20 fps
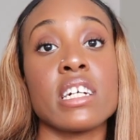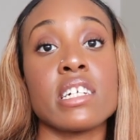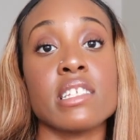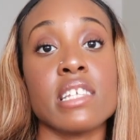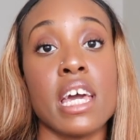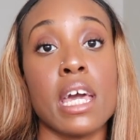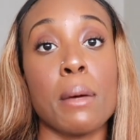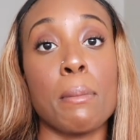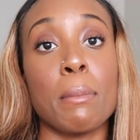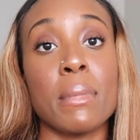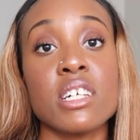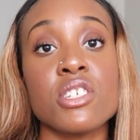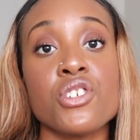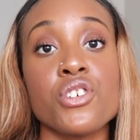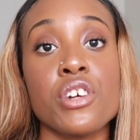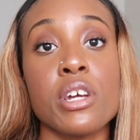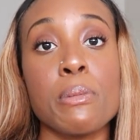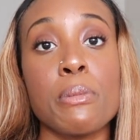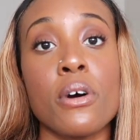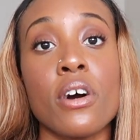is a
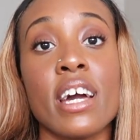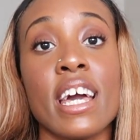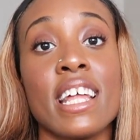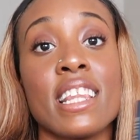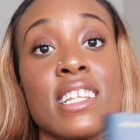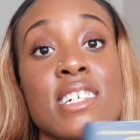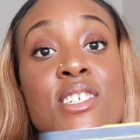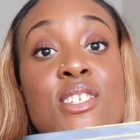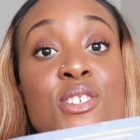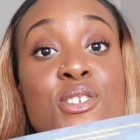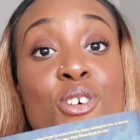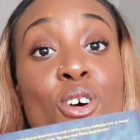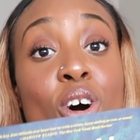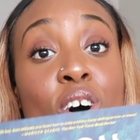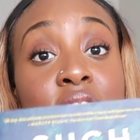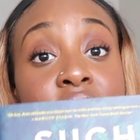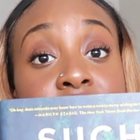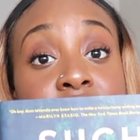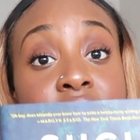mystery book, and this is called